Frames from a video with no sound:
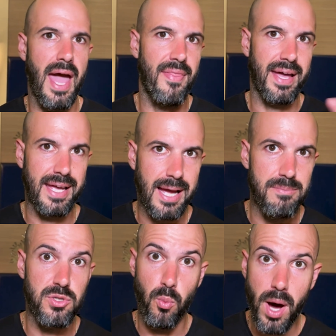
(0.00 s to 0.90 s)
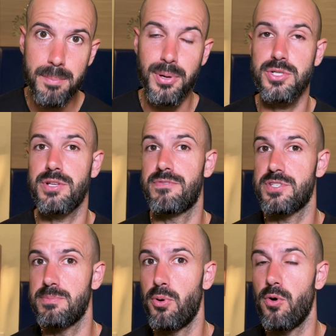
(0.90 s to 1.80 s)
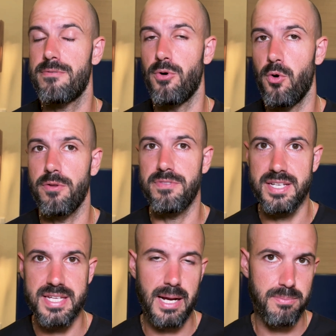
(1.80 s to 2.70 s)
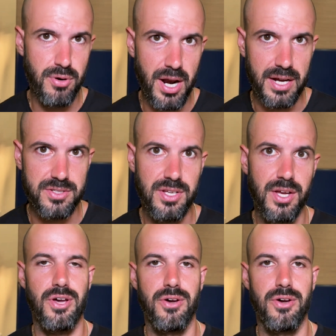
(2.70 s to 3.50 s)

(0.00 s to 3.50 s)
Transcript: and they can come to one person for support for all of their tech products.